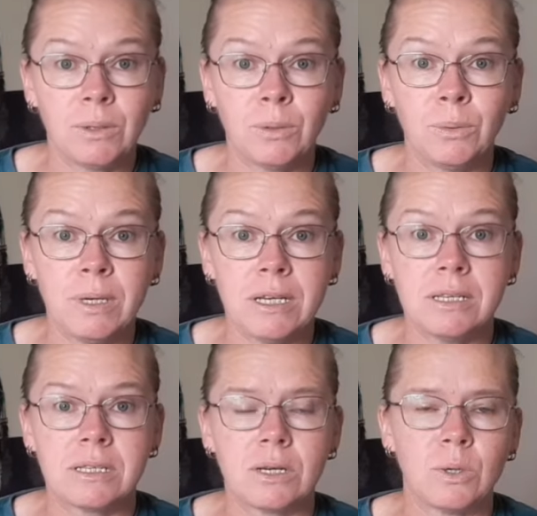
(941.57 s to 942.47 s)
who
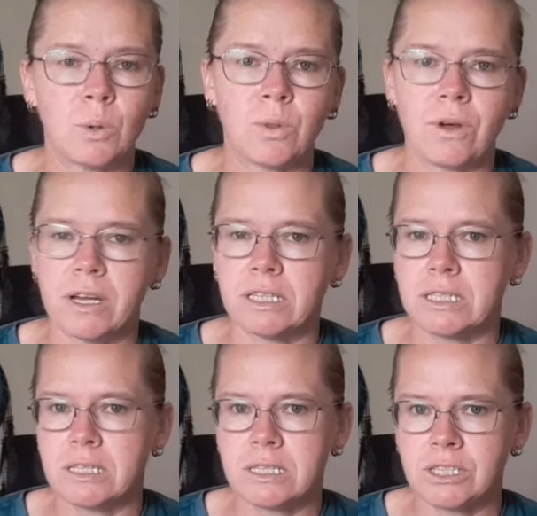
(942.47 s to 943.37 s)
is North
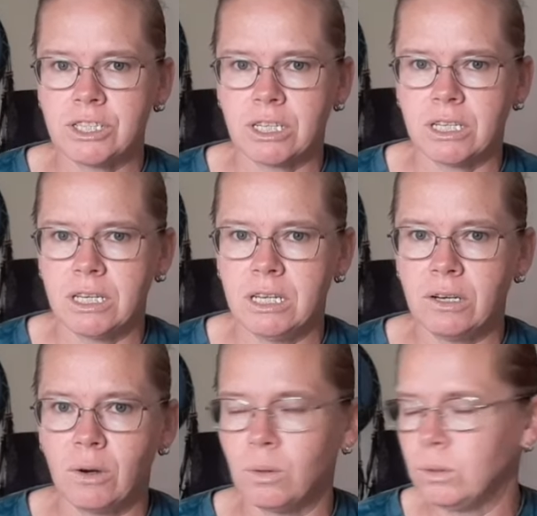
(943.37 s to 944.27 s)
Island Stitcher
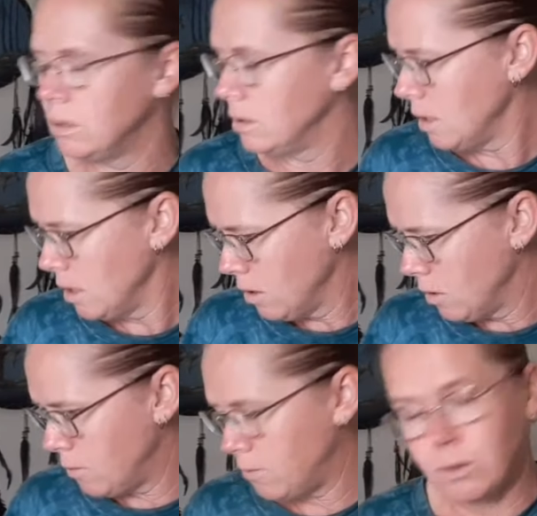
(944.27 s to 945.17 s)
here on
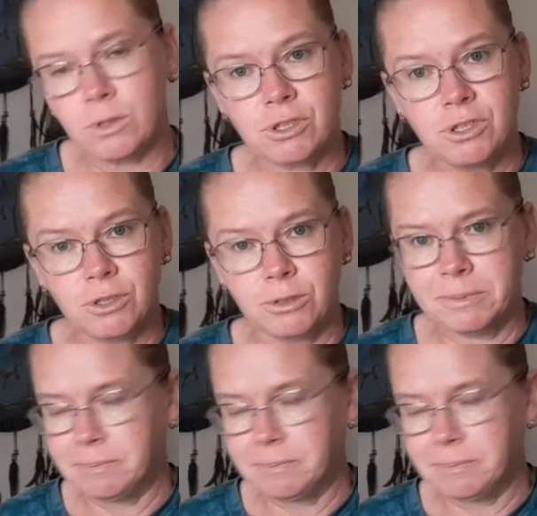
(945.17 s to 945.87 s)
Flosstube.